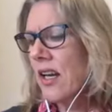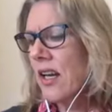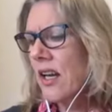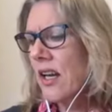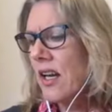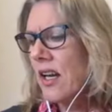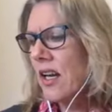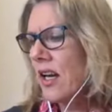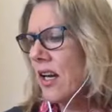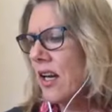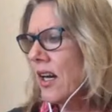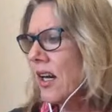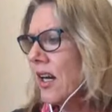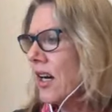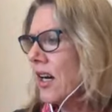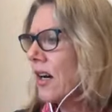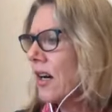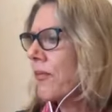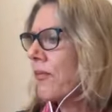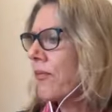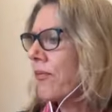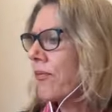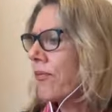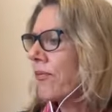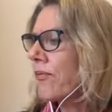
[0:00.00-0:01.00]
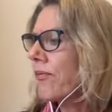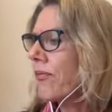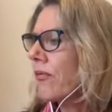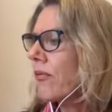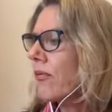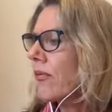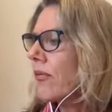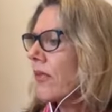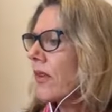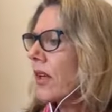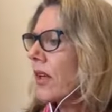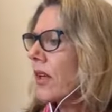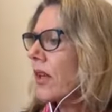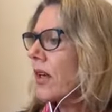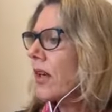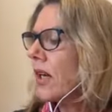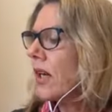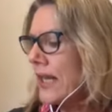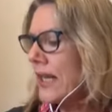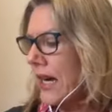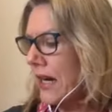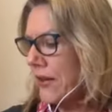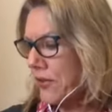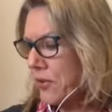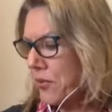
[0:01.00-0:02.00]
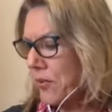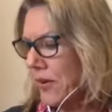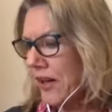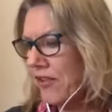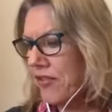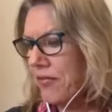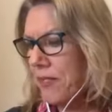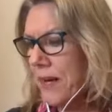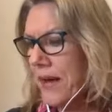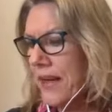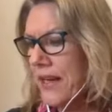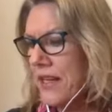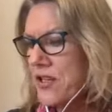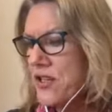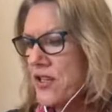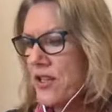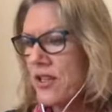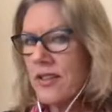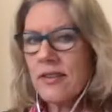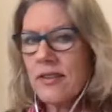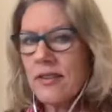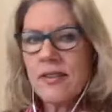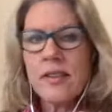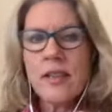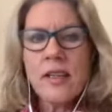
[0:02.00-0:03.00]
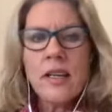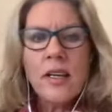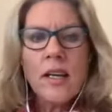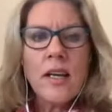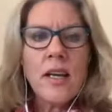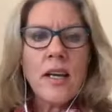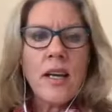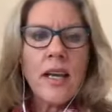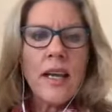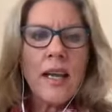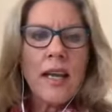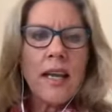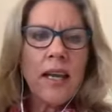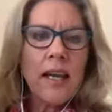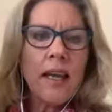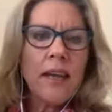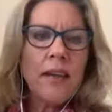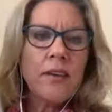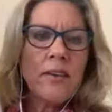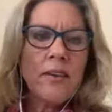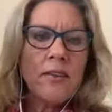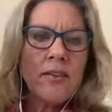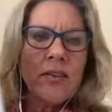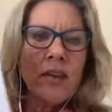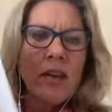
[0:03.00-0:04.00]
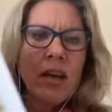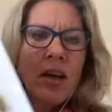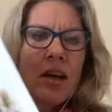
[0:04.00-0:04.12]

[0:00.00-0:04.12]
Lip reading: 12 pages and